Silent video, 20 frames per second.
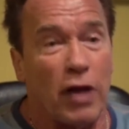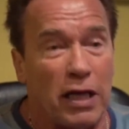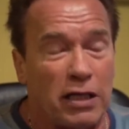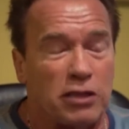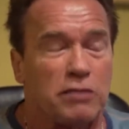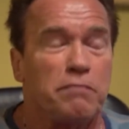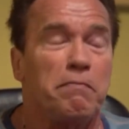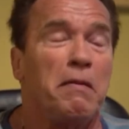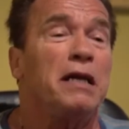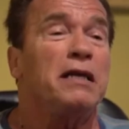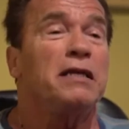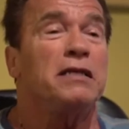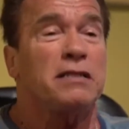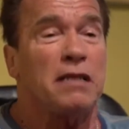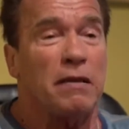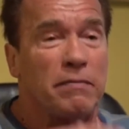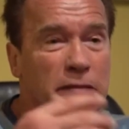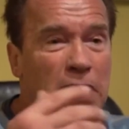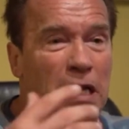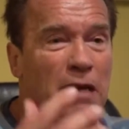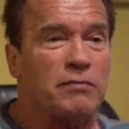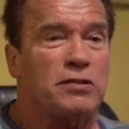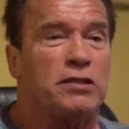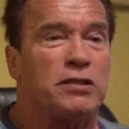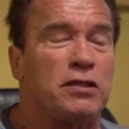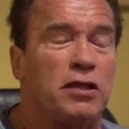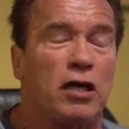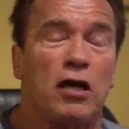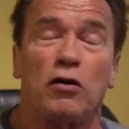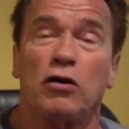raise money sometimes,
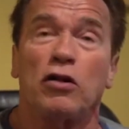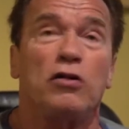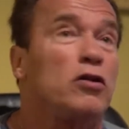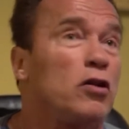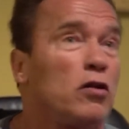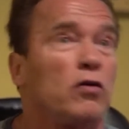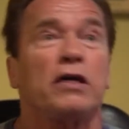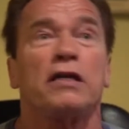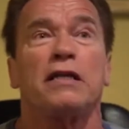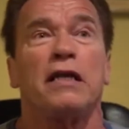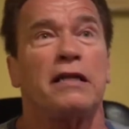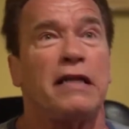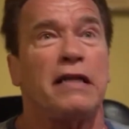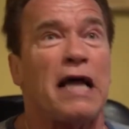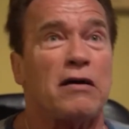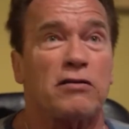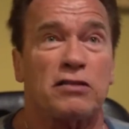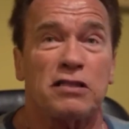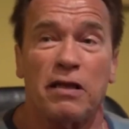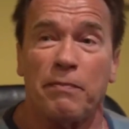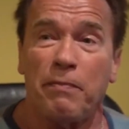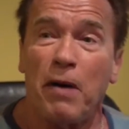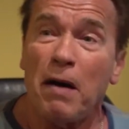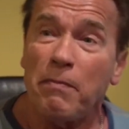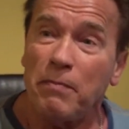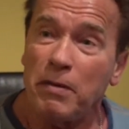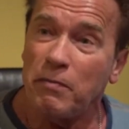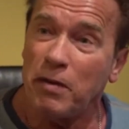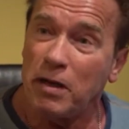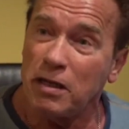and you go to look at 1,000
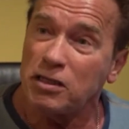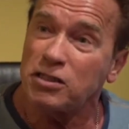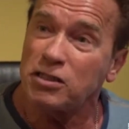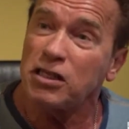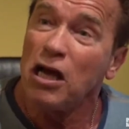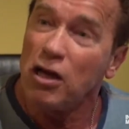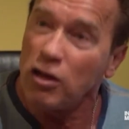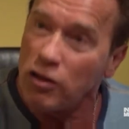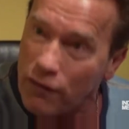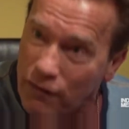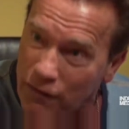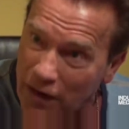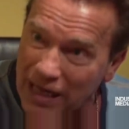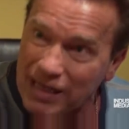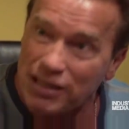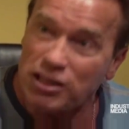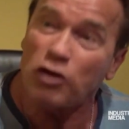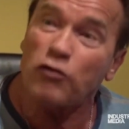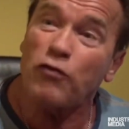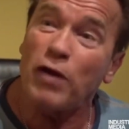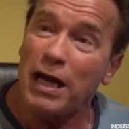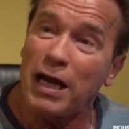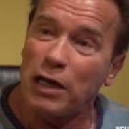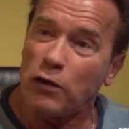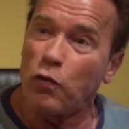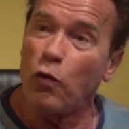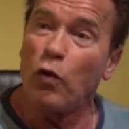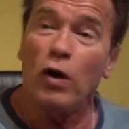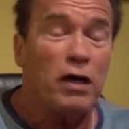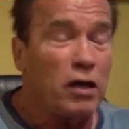apartment buildings to find the right
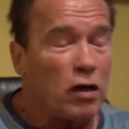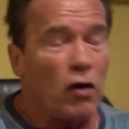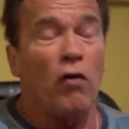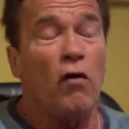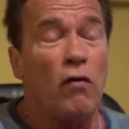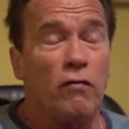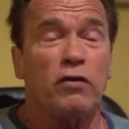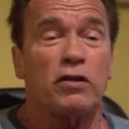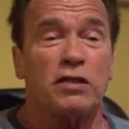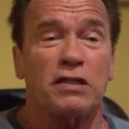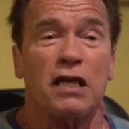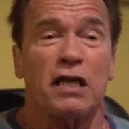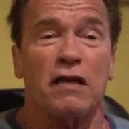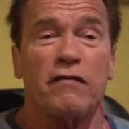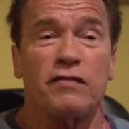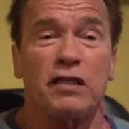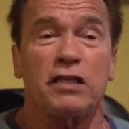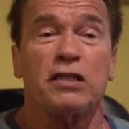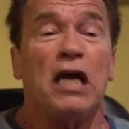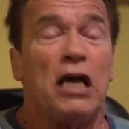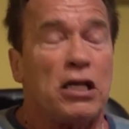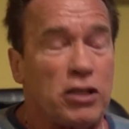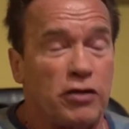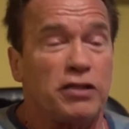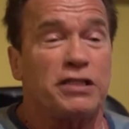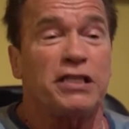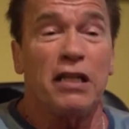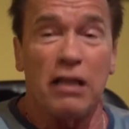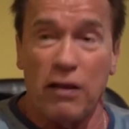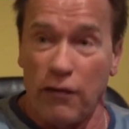one, and all of those kind of things. So
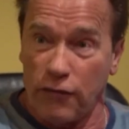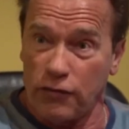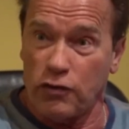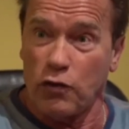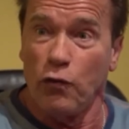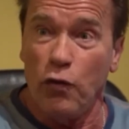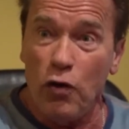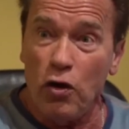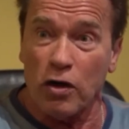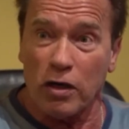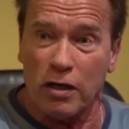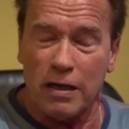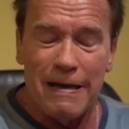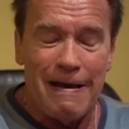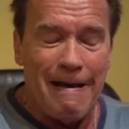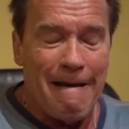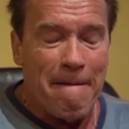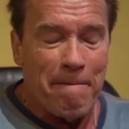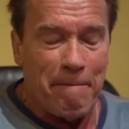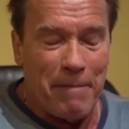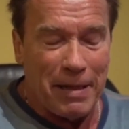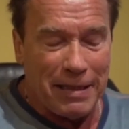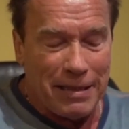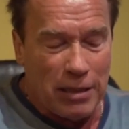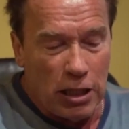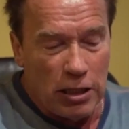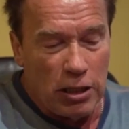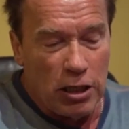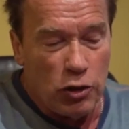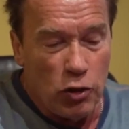you still have to work.
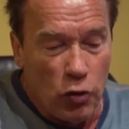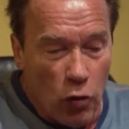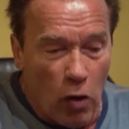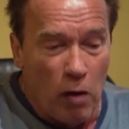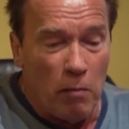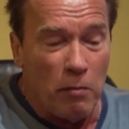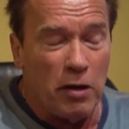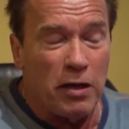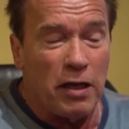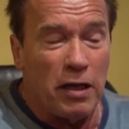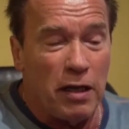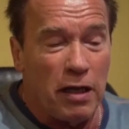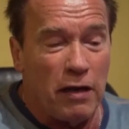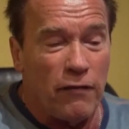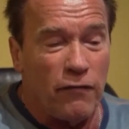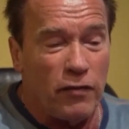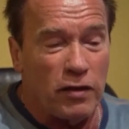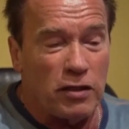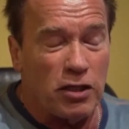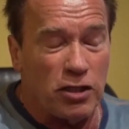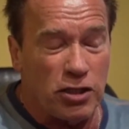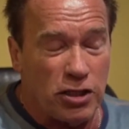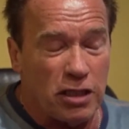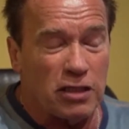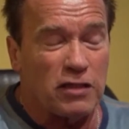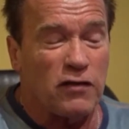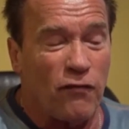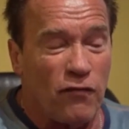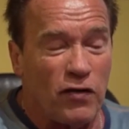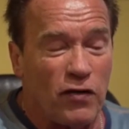But normally, if it's just